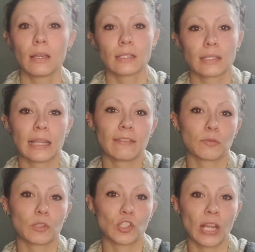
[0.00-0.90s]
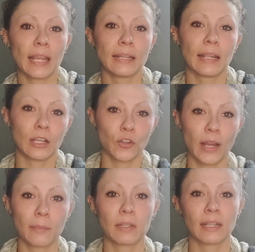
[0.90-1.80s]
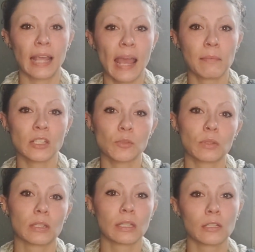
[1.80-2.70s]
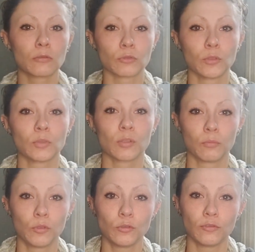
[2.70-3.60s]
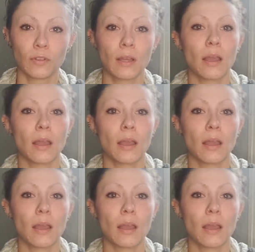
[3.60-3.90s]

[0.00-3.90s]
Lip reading: Slaves were chained and crammed into cabins with little room to move.